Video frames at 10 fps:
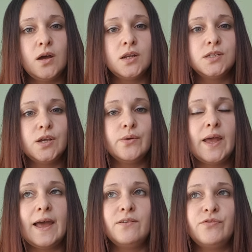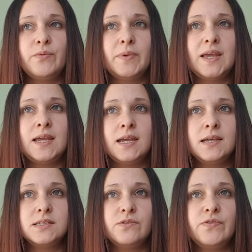And it's okay for me
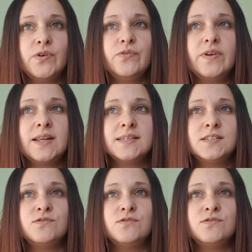to feel feelings